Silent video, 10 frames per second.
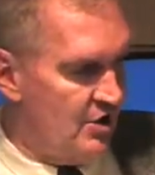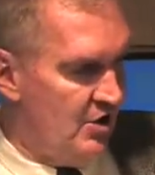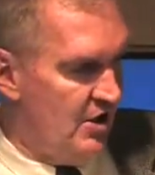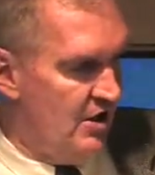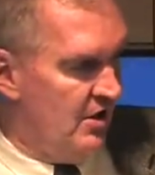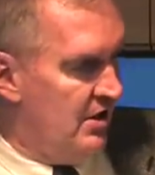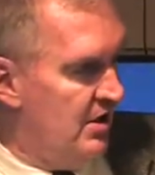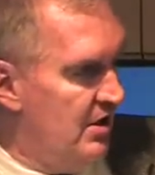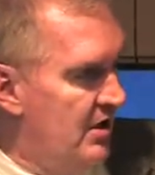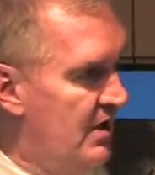
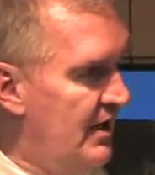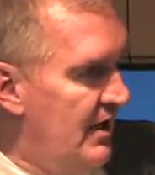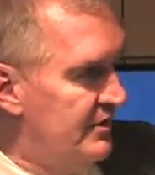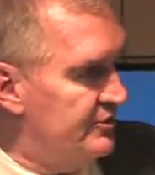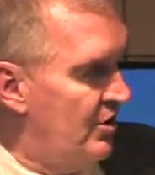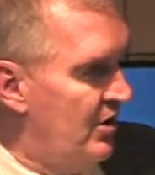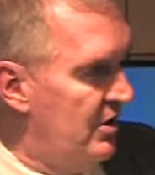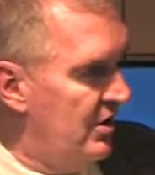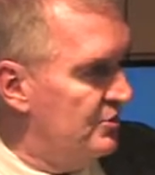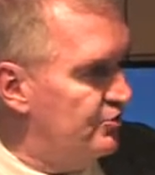our
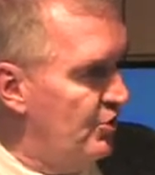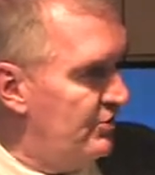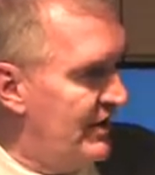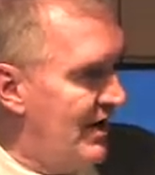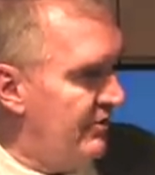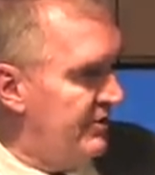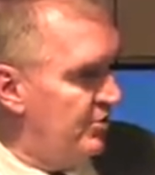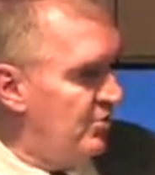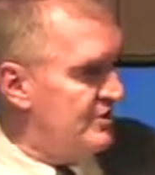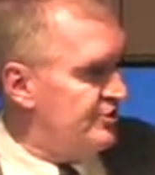growth accounting
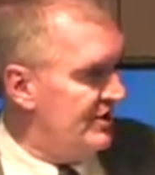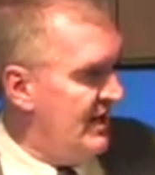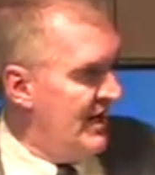equation.